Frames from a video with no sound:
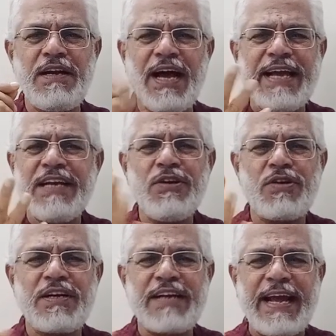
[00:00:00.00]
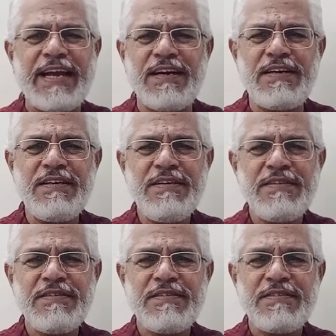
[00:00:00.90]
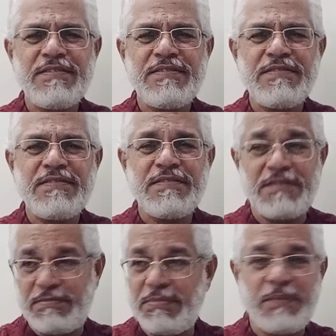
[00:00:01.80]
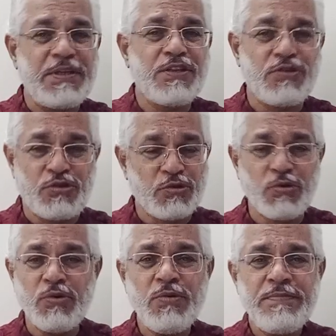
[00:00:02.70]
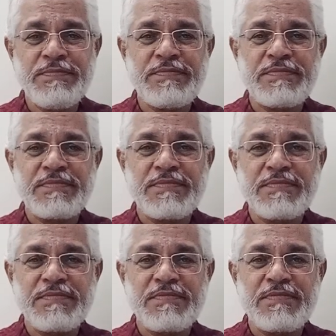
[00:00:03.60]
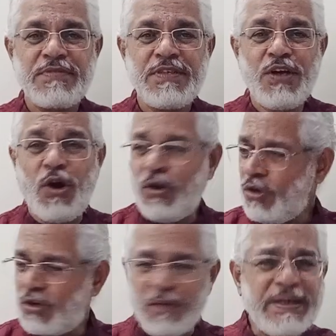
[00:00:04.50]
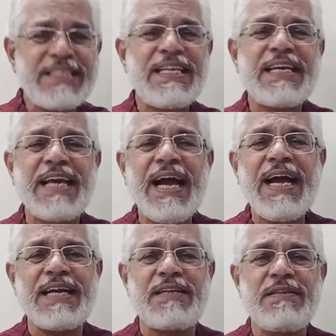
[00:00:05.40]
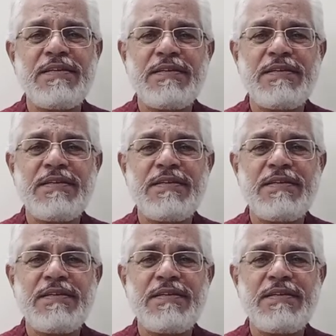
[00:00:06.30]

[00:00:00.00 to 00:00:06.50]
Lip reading: lion or a tiger? Maybe in the zoo? Or your domestic cat?